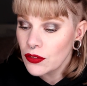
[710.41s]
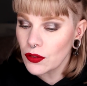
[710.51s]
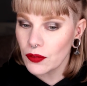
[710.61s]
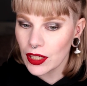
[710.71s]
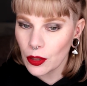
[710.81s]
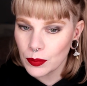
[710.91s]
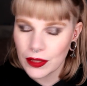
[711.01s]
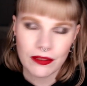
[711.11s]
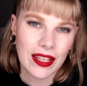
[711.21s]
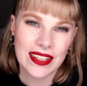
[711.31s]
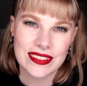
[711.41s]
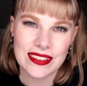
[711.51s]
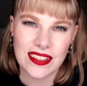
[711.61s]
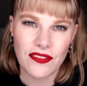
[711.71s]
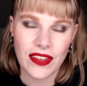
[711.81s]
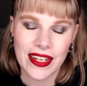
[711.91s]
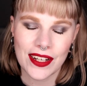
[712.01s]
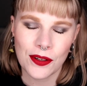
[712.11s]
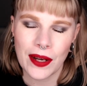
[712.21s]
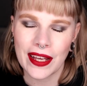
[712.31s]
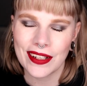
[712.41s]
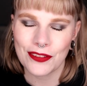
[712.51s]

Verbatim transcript: So I really hope you have liked this video and